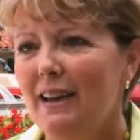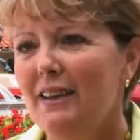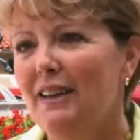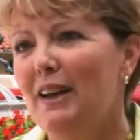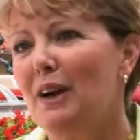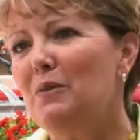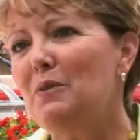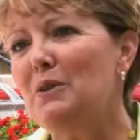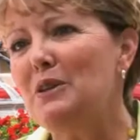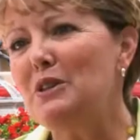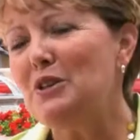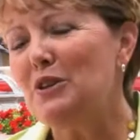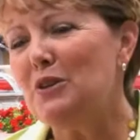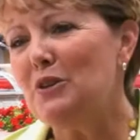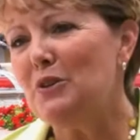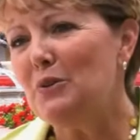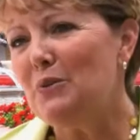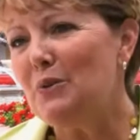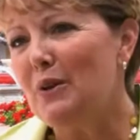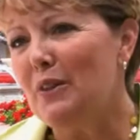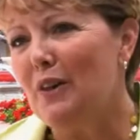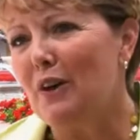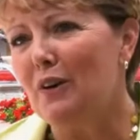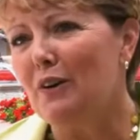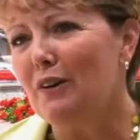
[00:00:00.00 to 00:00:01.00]
Yet we do
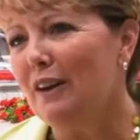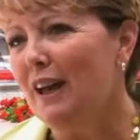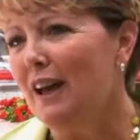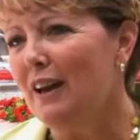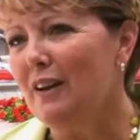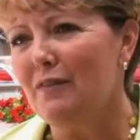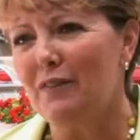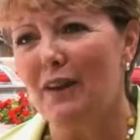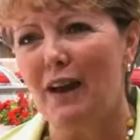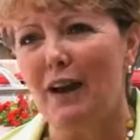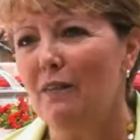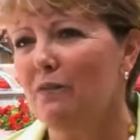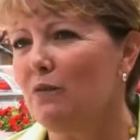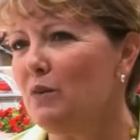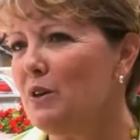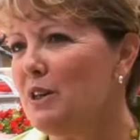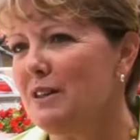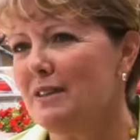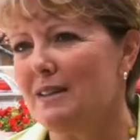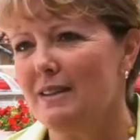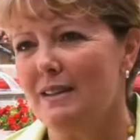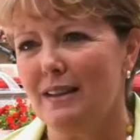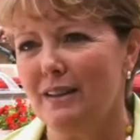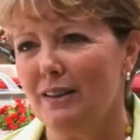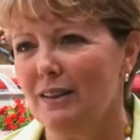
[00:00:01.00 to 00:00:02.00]
with our life every
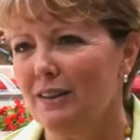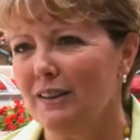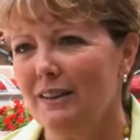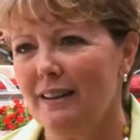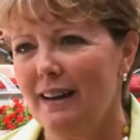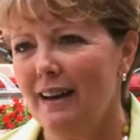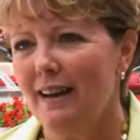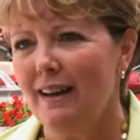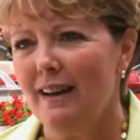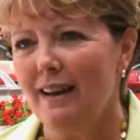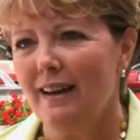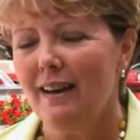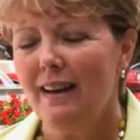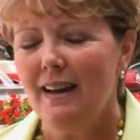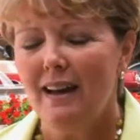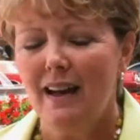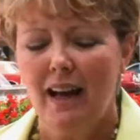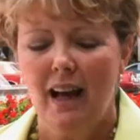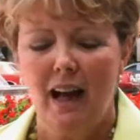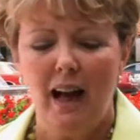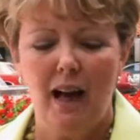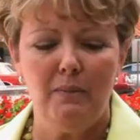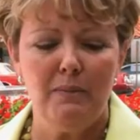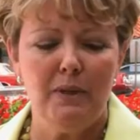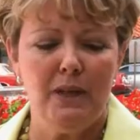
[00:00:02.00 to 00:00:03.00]
single day.
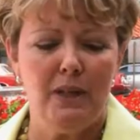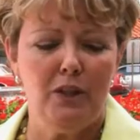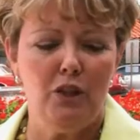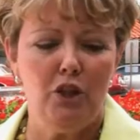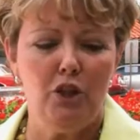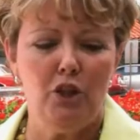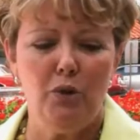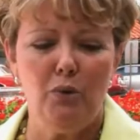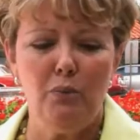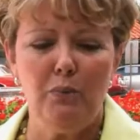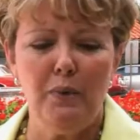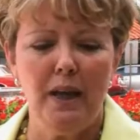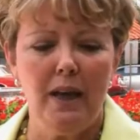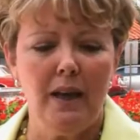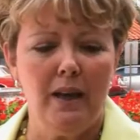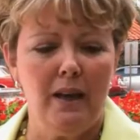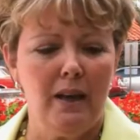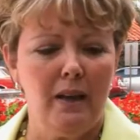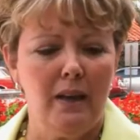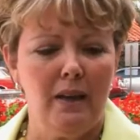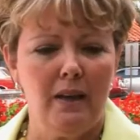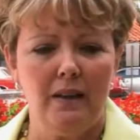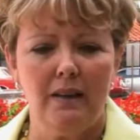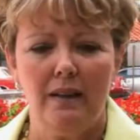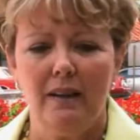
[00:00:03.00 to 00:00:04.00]
I mean, you
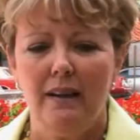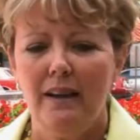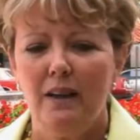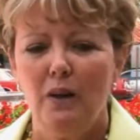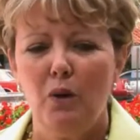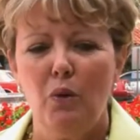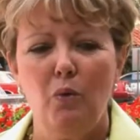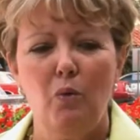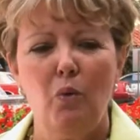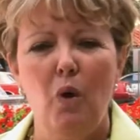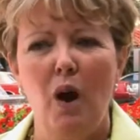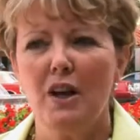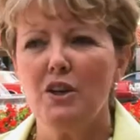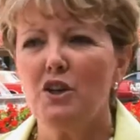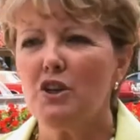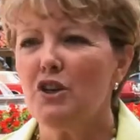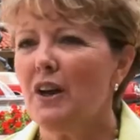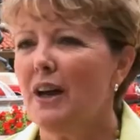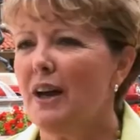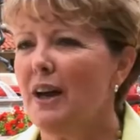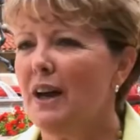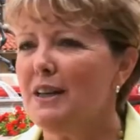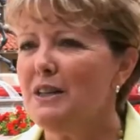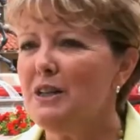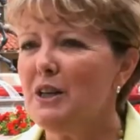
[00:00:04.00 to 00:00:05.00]
may want
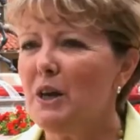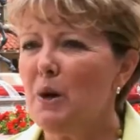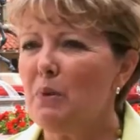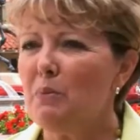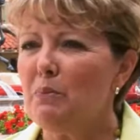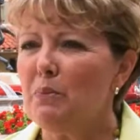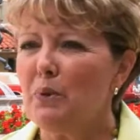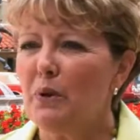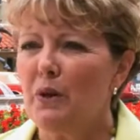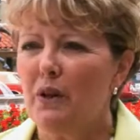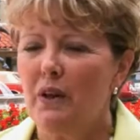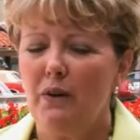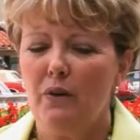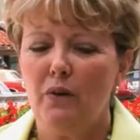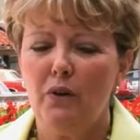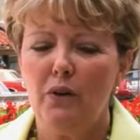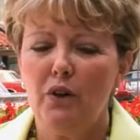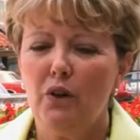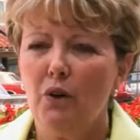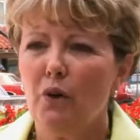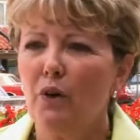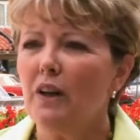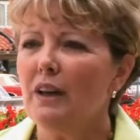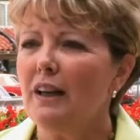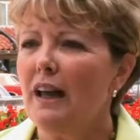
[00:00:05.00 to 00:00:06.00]
to end up
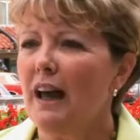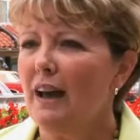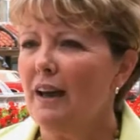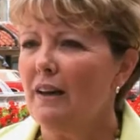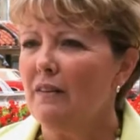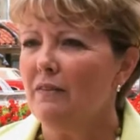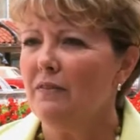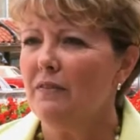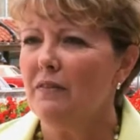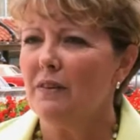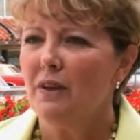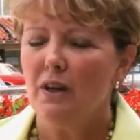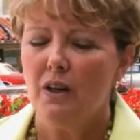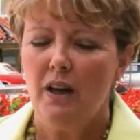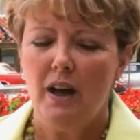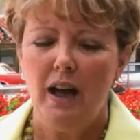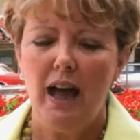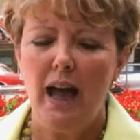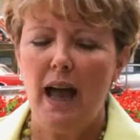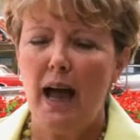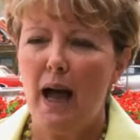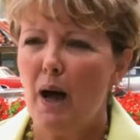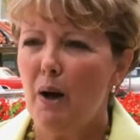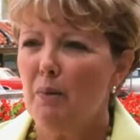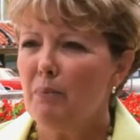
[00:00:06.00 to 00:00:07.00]
your life
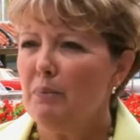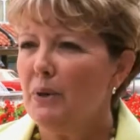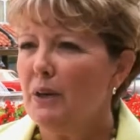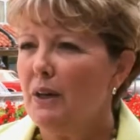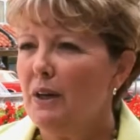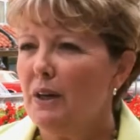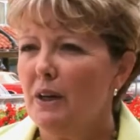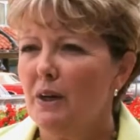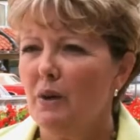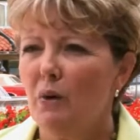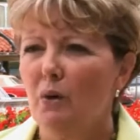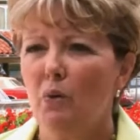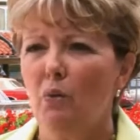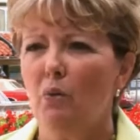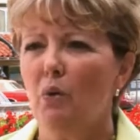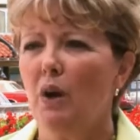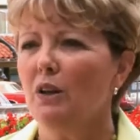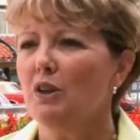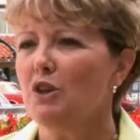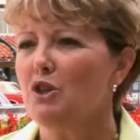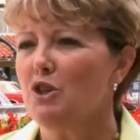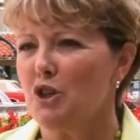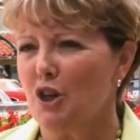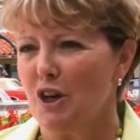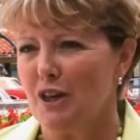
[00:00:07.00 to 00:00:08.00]
happy,
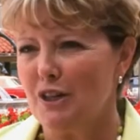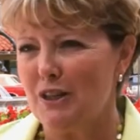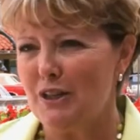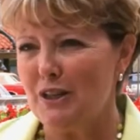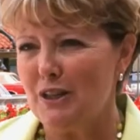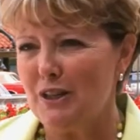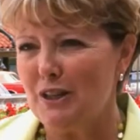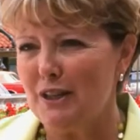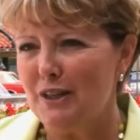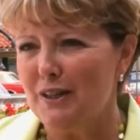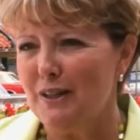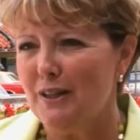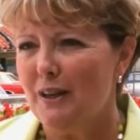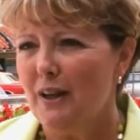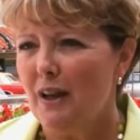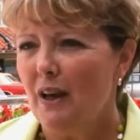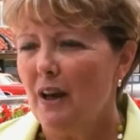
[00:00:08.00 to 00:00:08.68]
well-adjusted,